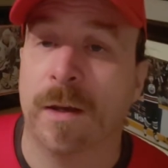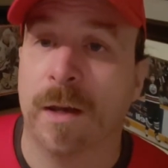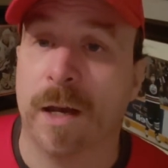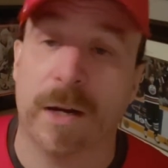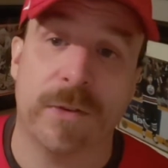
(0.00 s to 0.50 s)

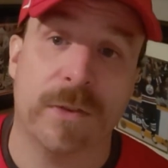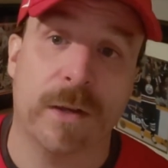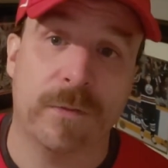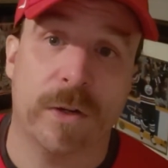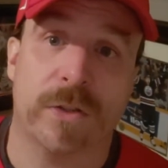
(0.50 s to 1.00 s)
And I think
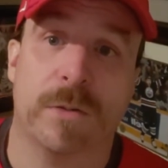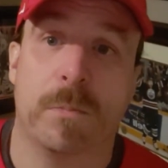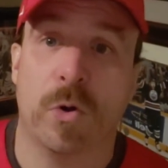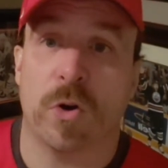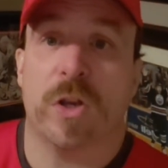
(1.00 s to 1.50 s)
that if Dustin
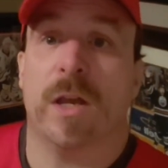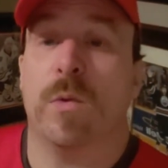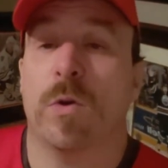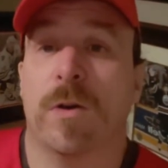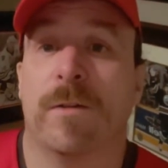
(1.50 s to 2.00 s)
Poirier
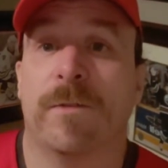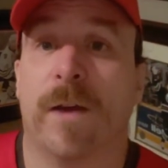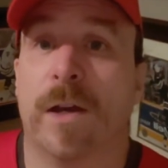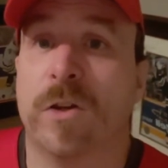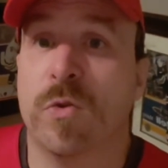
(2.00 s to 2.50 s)
were in
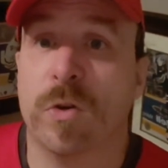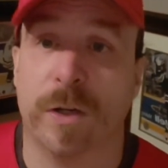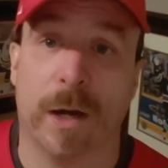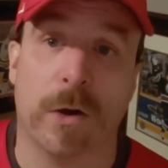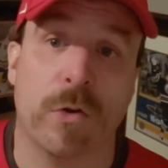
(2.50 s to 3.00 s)
fact to
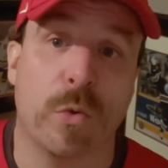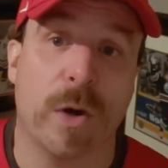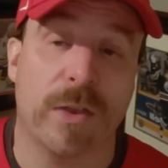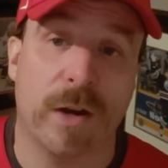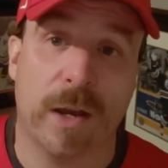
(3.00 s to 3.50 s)
retire the
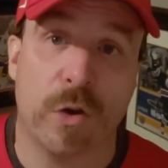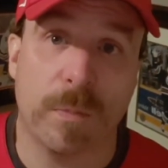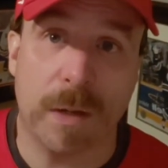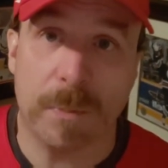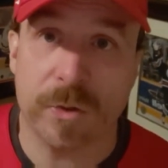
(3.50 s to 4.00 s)
way that I hear
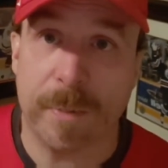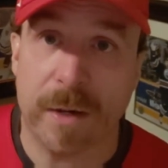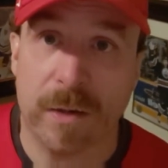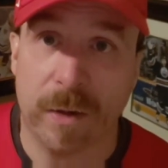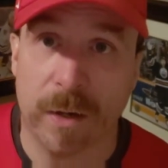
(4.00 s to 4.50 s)
people
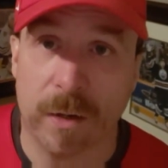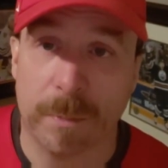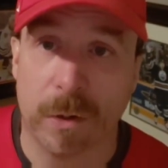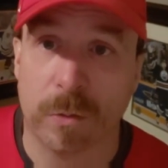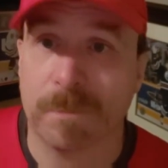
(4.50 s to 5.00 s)
speculating
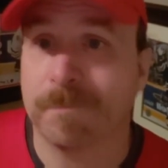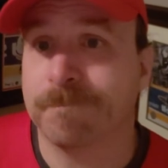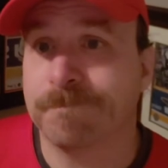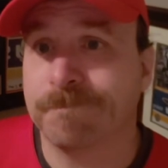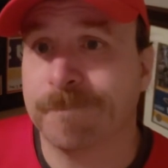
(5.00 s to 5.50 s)
about,
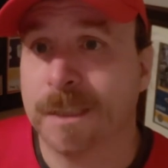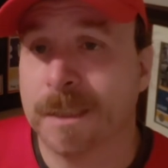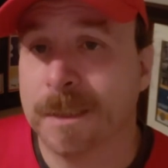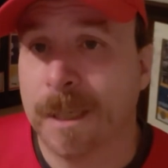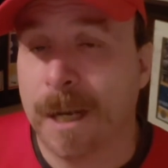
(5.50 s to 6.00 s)

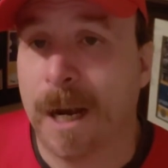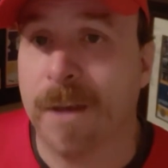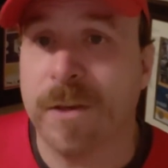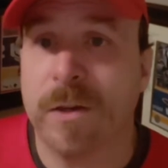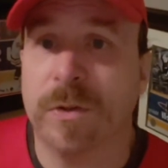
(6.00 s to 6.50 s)

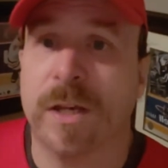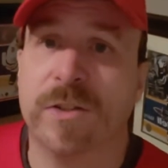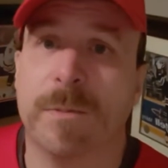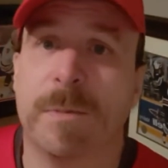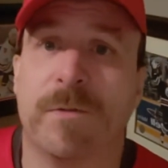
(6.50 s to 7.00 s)
I think he'll take
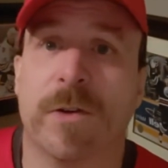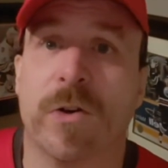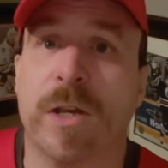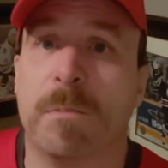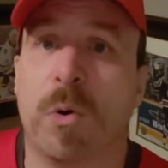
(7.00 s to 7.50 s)
something
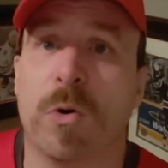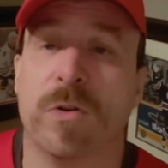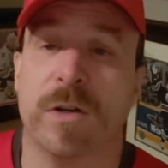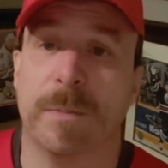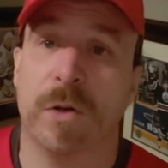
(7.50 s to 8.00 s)
very
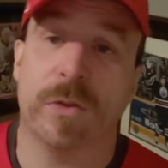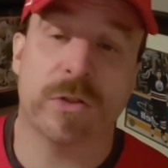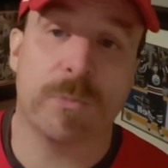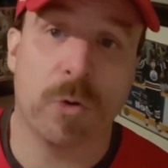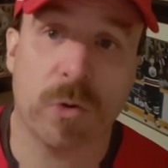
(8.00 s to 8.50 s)
important about
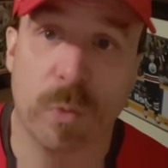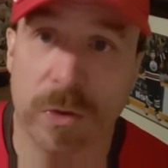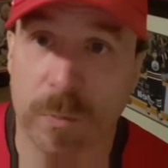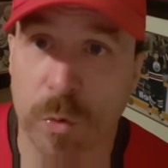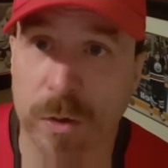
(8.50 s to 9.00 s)
this sport
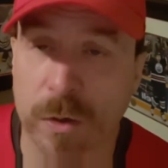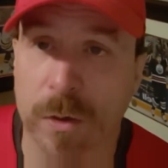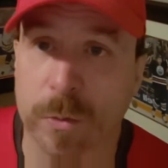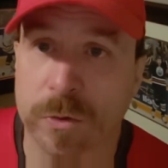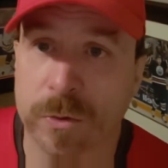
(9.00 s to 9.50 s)
with him when he
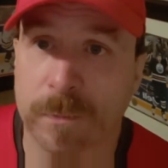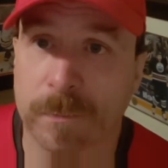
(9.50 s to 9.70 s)
goes.